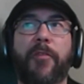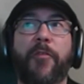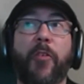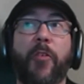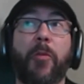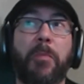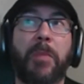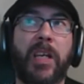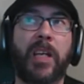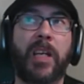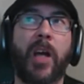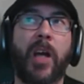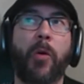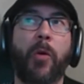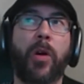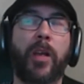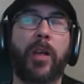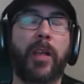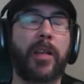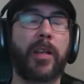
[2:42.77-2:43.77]
For me, I
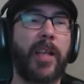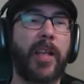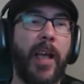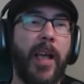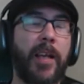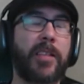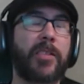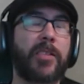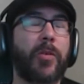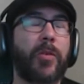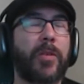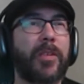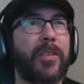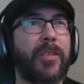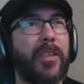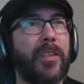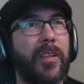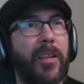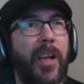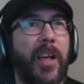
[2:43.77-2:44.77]
work in tech, so
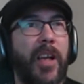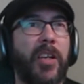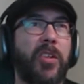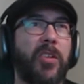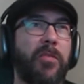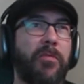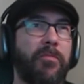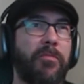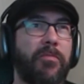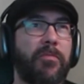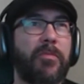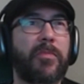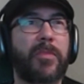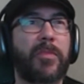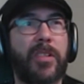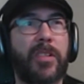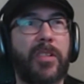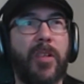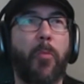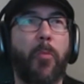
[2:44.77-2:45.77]
I'm
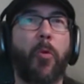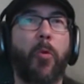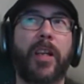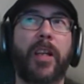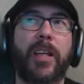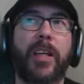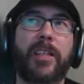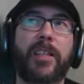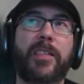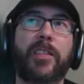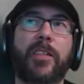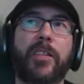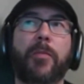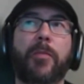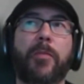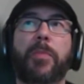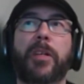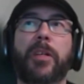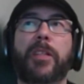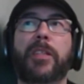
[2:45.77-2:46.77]
somewhat
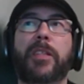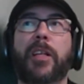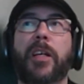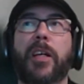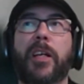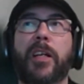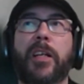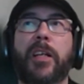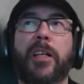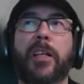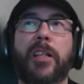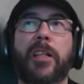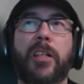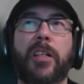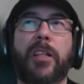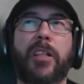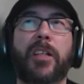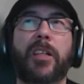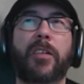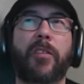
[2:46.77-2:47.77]
easier, but
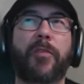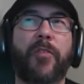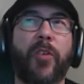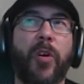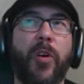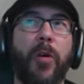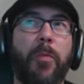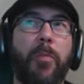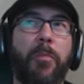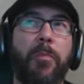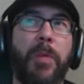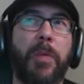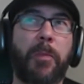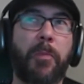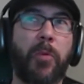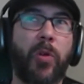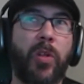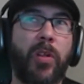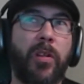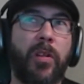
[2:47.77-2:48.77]
for
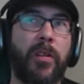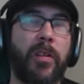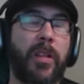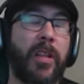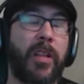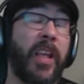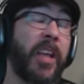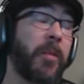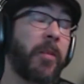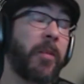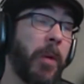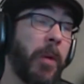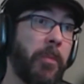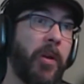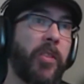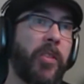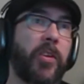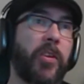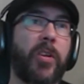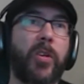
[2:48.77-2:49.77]
people like my
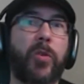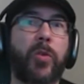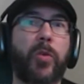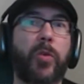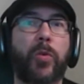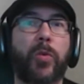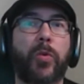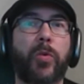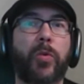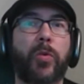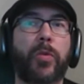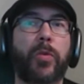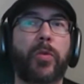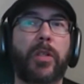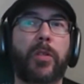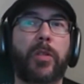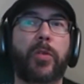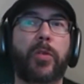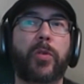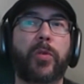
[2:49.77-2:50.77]
mother who
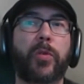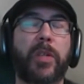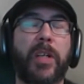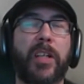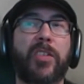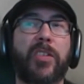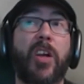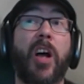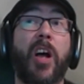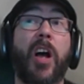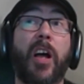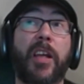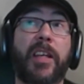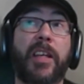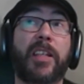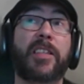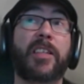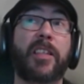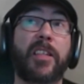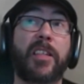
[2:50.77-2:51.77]
gets
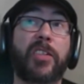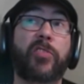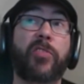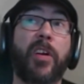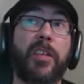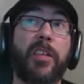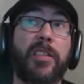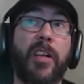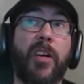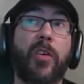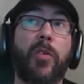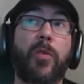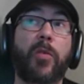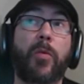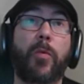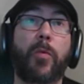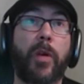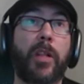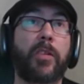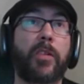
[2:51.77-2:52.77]
easily stressed out
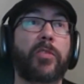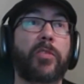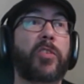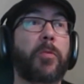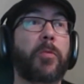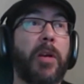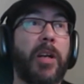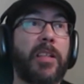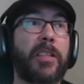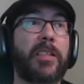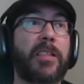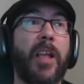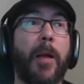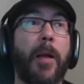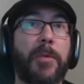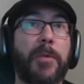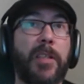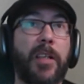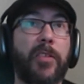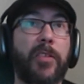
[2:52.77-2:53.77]
when there's too many
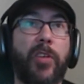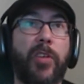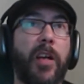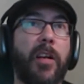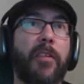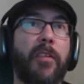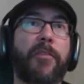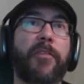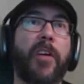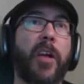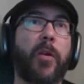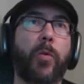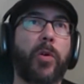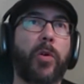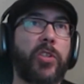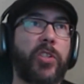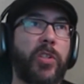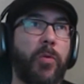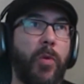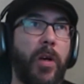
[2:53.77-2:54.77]
steps and trying to find
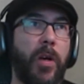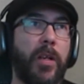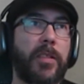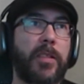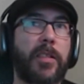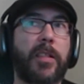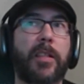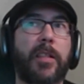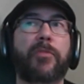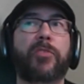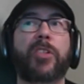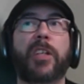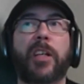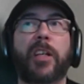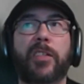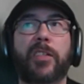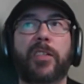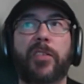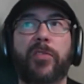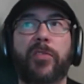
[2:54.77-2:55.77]
where she was, and if she
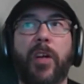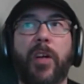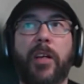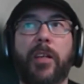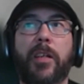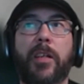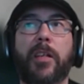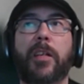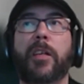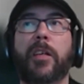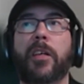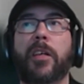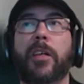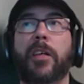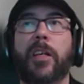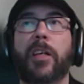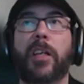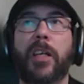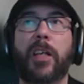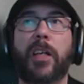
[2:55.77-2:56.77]
gets distracted,
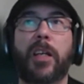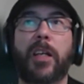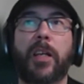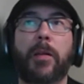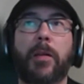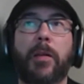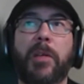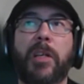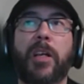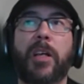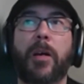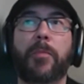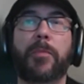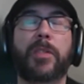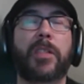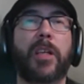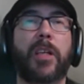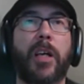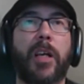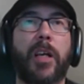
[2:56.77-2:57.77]
it
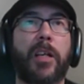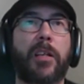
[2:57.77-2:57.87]
becomes